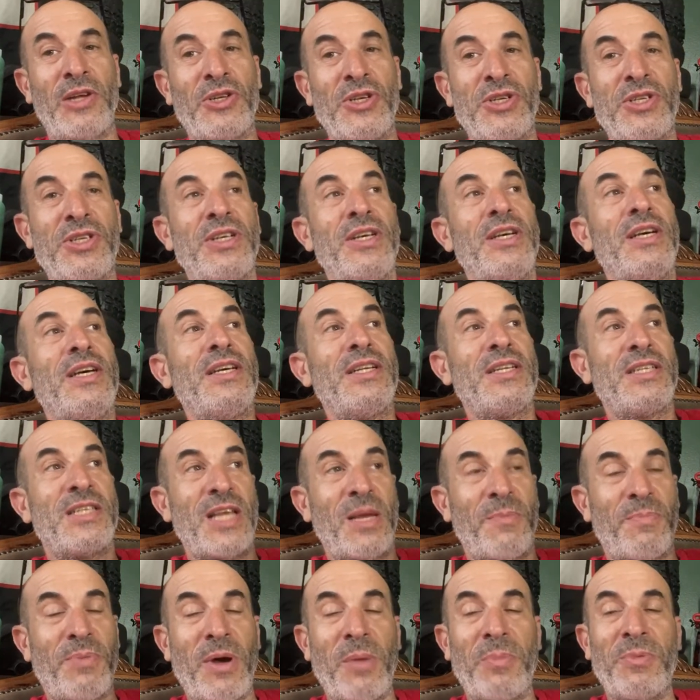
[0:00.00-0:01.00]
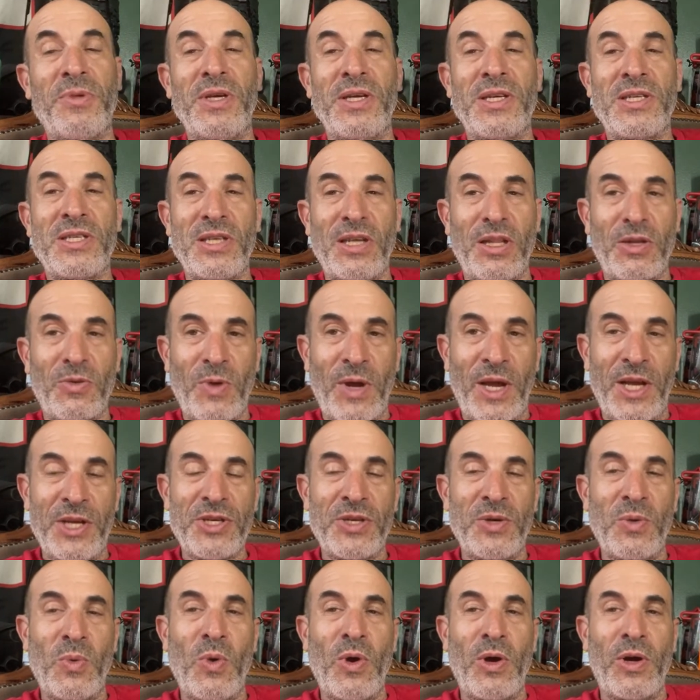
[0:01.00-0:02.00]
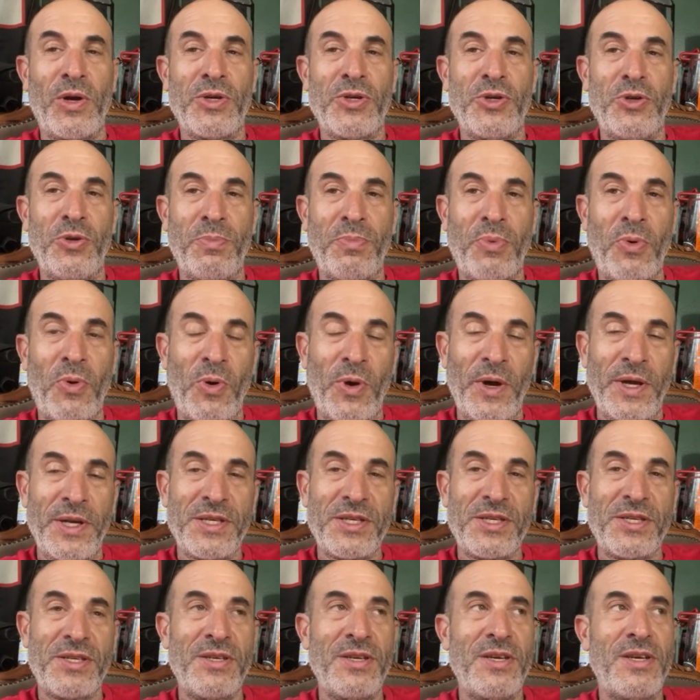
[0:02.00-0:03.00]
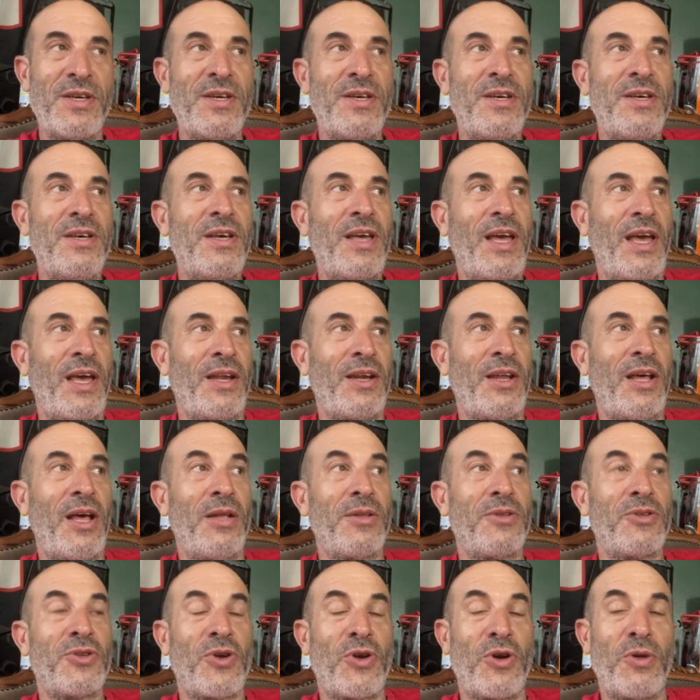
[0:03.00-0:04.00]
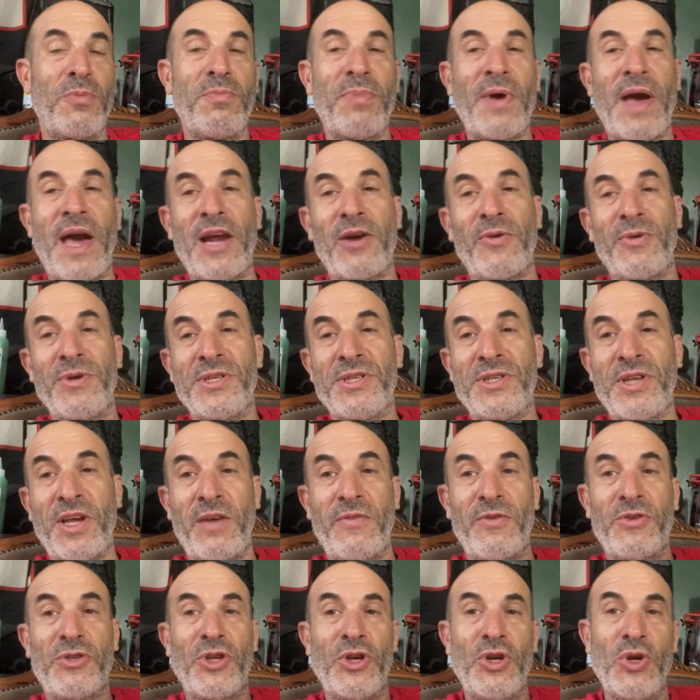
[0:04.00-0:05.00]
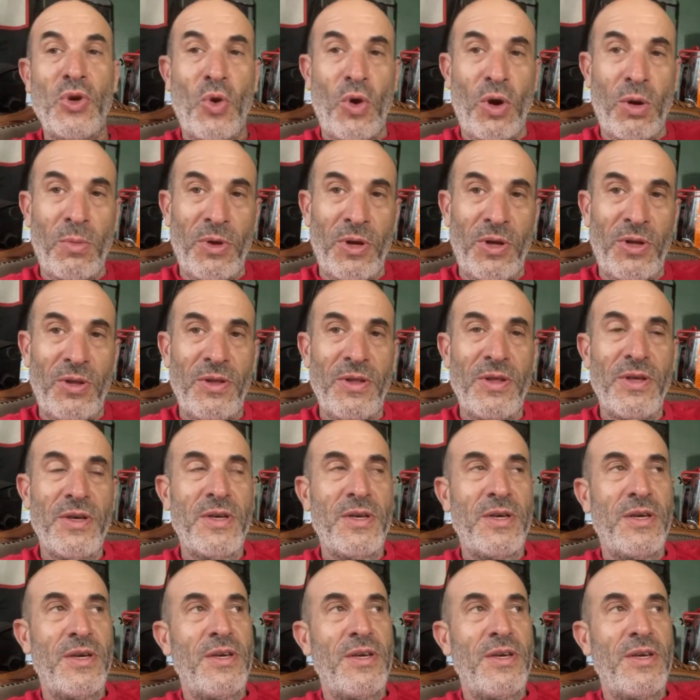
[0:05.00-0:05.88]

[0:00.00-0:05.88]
I'll just step up the acceleration 1 or 2 points, and I'll turn battery saver to normal.